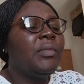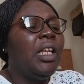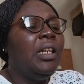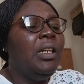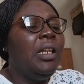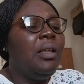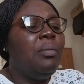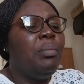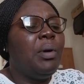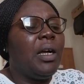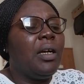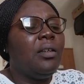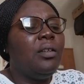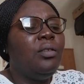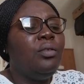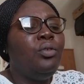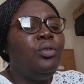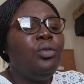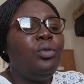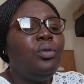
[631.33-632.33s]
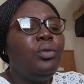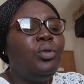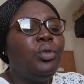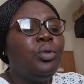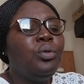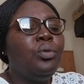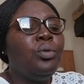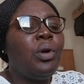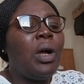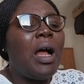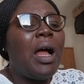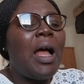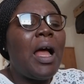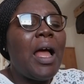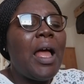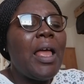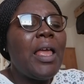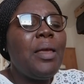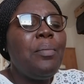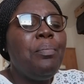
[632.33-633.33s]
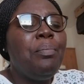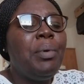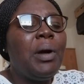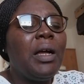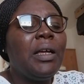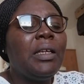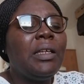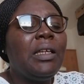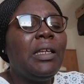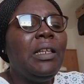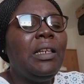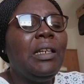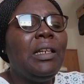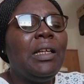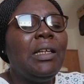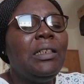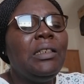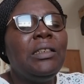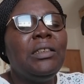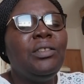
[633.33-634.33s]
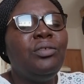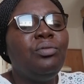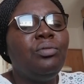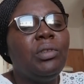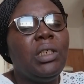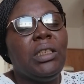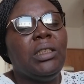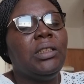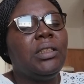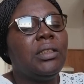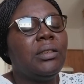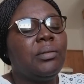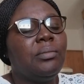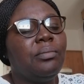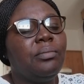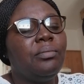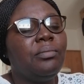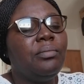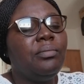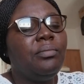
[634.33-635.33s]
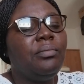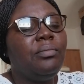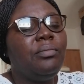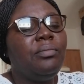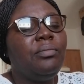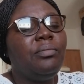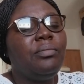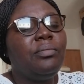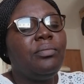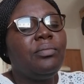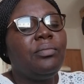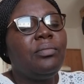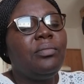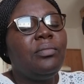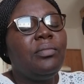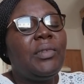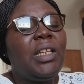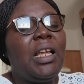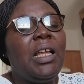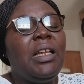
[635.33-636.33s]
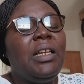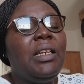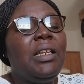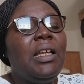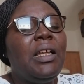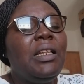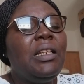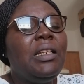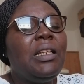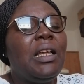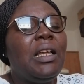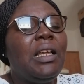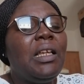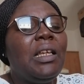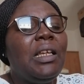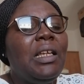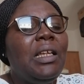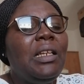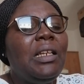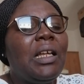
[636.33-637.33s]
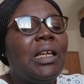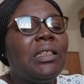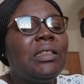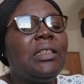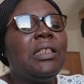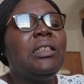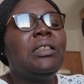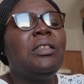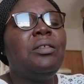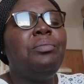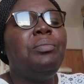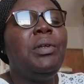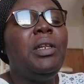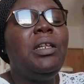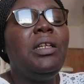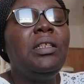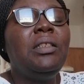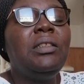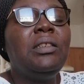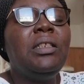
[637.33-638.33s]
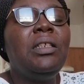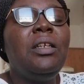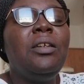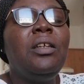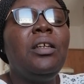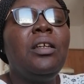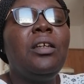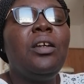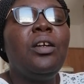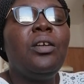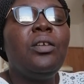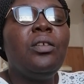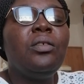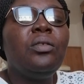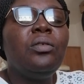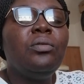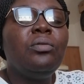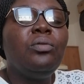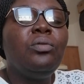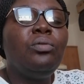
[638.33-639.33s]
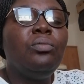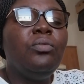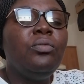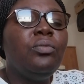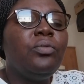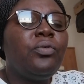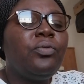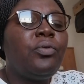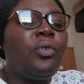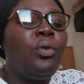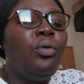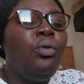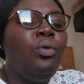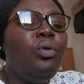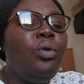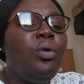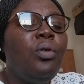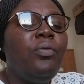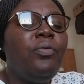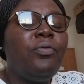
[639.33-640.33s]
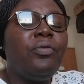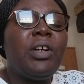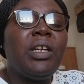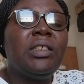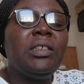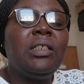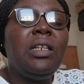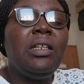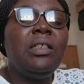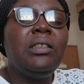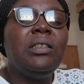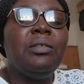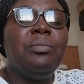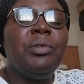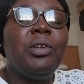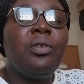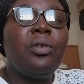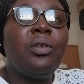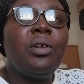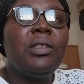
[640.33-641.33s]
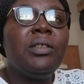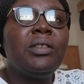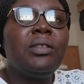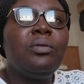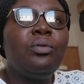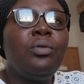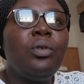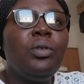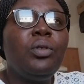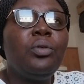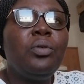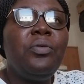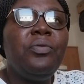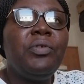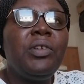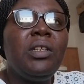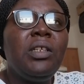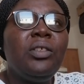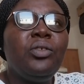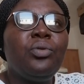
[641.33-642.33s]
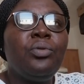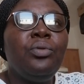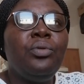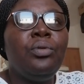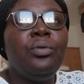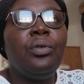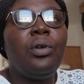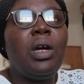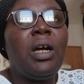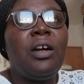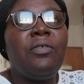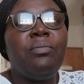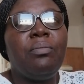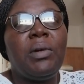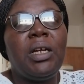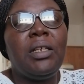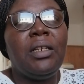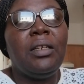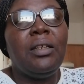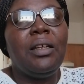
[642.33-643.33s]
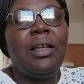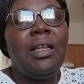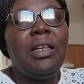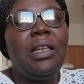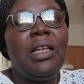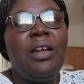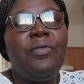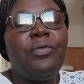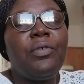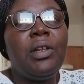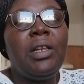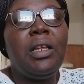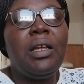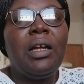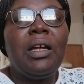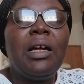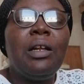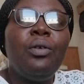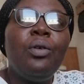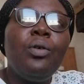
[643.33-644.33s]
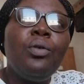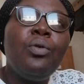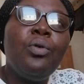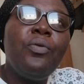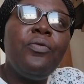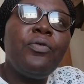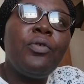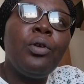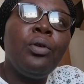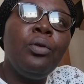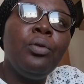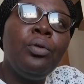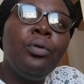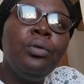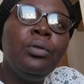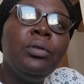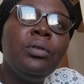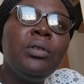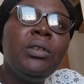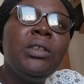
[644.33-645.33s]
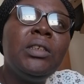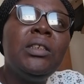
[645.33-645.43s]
labor due to high banking lending rates, and then the inaccessibility for loan facility, because those who finish school do not have money and therefore they cannot go for loan.